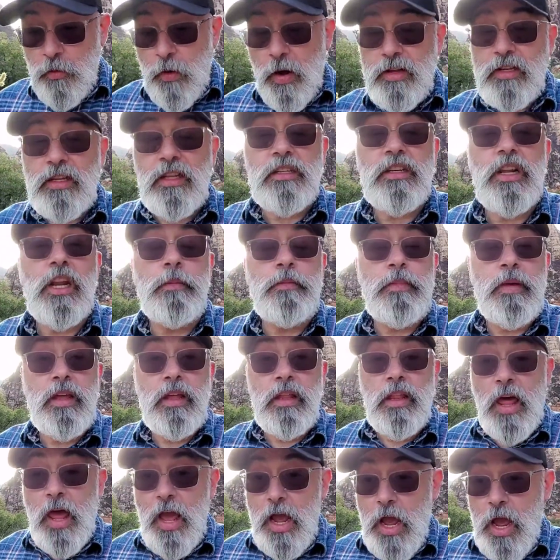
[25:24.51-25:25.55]
otherwise it's
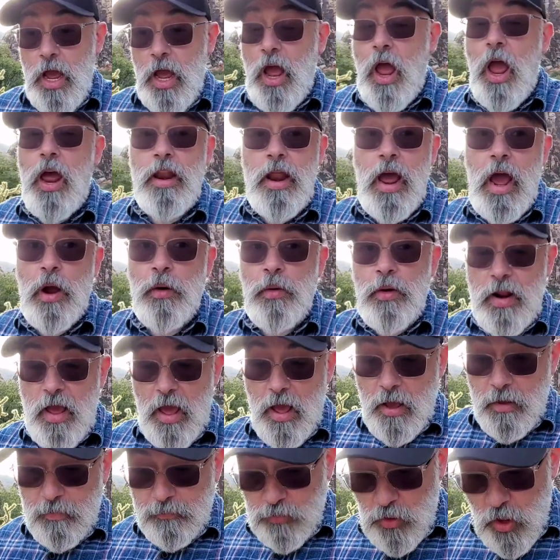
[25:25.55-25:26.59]
going to be like an
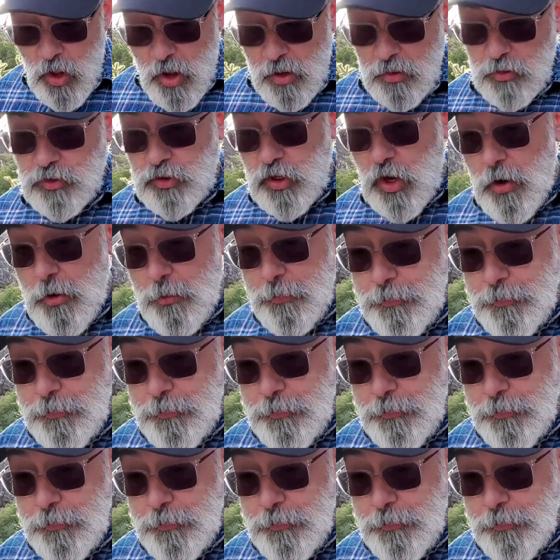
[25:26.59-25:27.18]
hour and a half long.